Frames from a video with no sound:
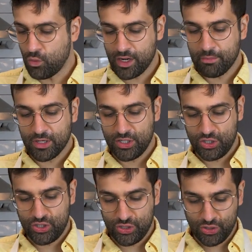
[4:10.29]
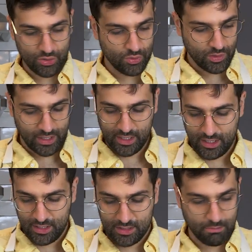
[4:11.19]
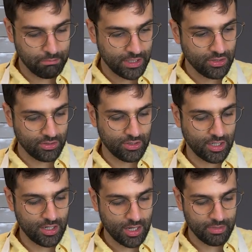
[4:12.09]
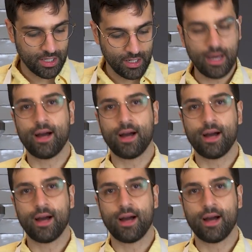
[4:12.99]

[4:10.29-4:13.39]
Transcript: what I'm gonna do is build a nubbin